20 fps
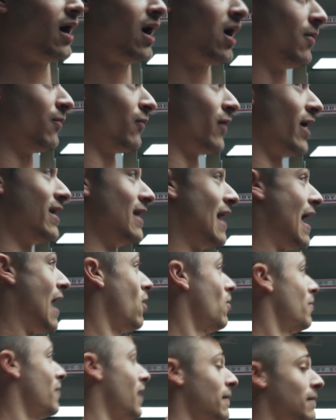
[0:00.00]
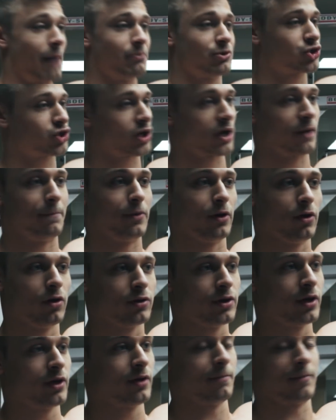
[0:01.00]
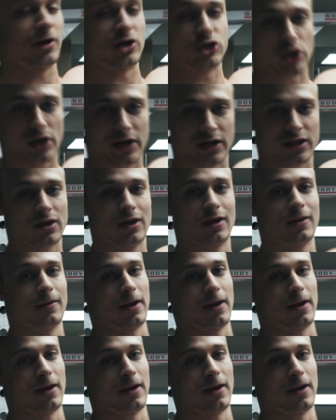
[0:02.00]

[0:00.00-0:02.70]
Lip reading: Right now, maybe I'm just trying to build my strength.